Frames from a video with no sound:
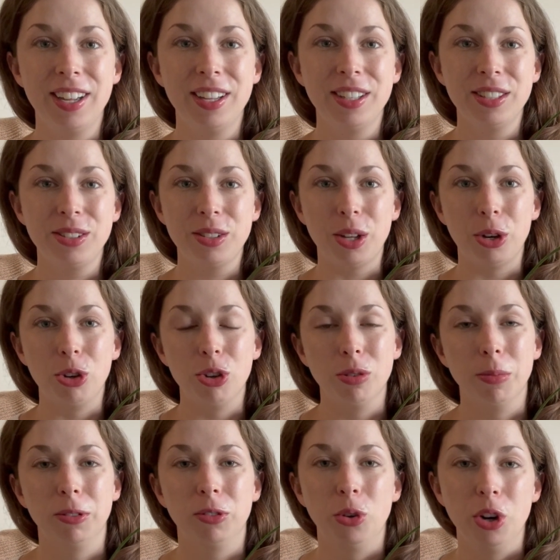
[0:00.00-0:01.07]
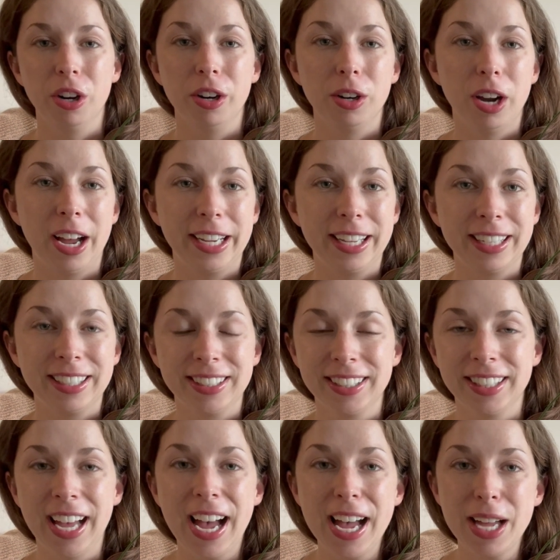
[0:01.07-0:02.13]
So before I get into
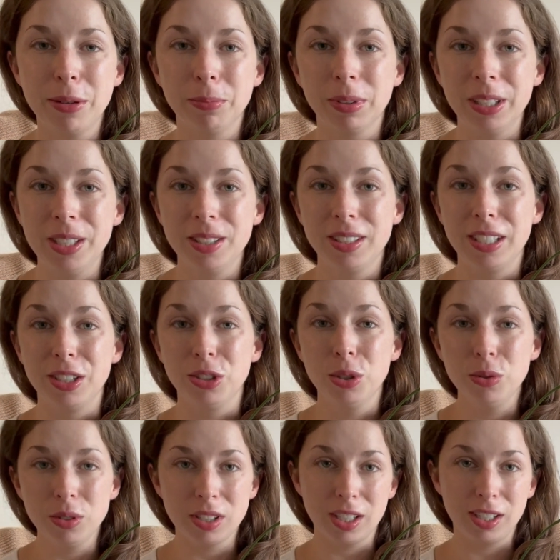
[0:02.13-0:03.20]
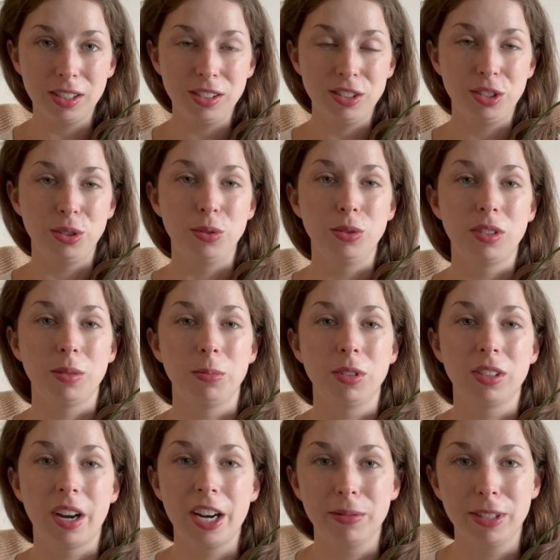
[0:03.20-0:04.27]
that, please take 2 seconds to
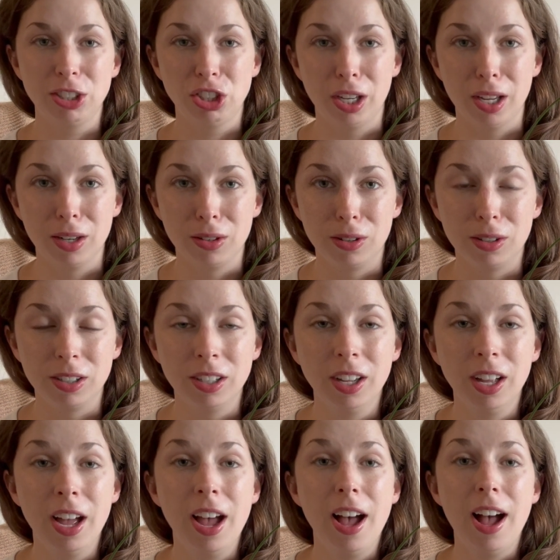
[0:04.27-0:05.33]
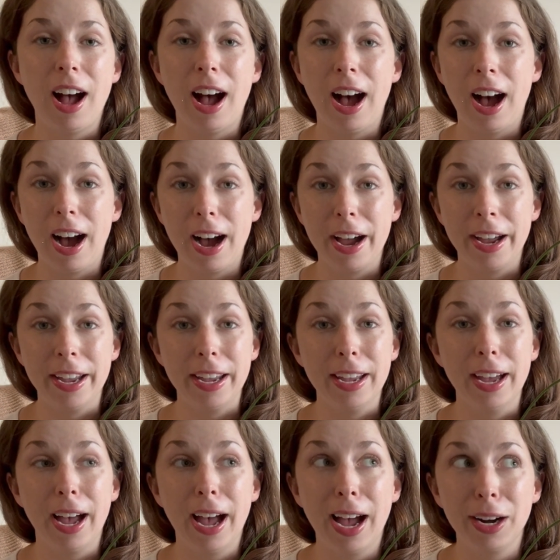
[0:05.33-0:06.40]
subscribe to my channel. I
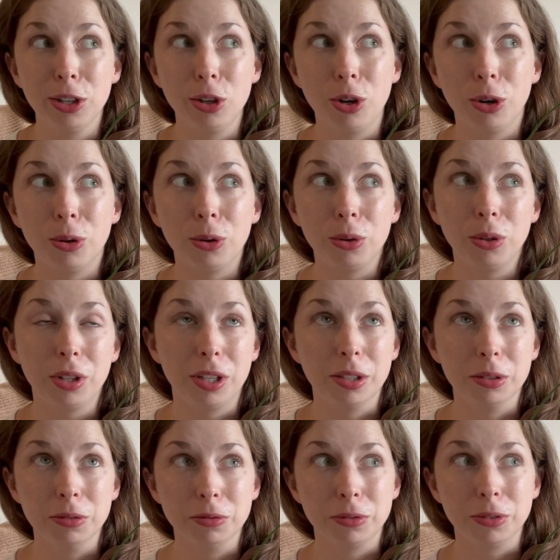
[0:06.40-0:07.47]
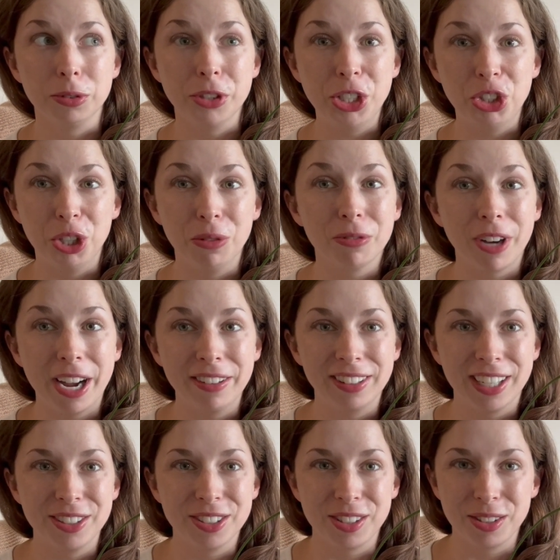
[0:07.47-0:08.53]
had a goal of reaching
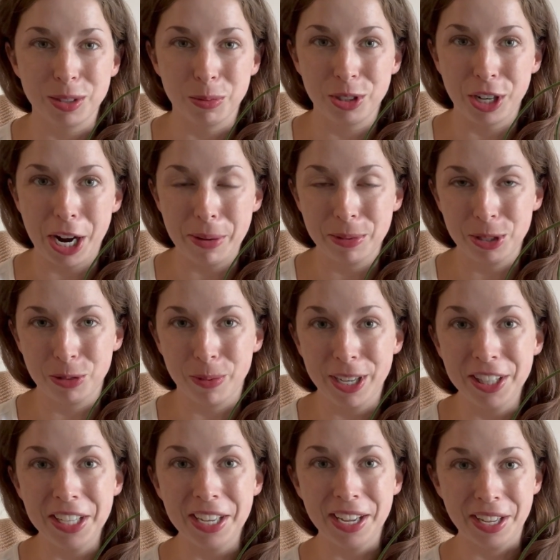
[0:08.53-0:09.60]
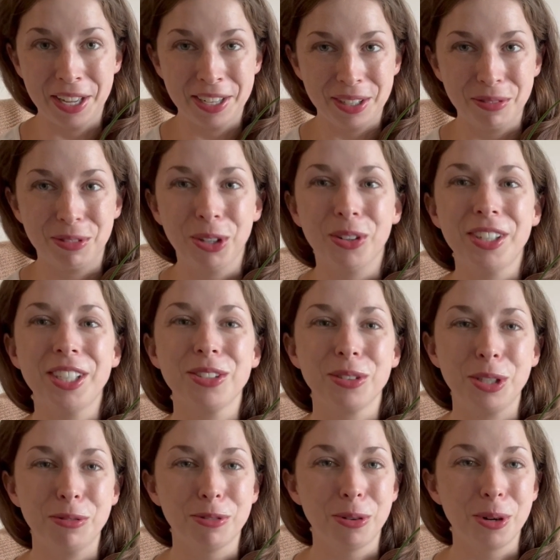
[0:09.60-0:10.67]
5,000 subscribers by the end of
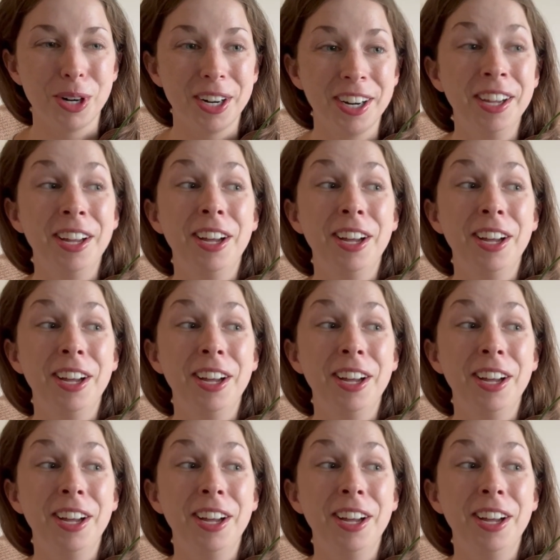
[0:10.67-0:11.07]
2024.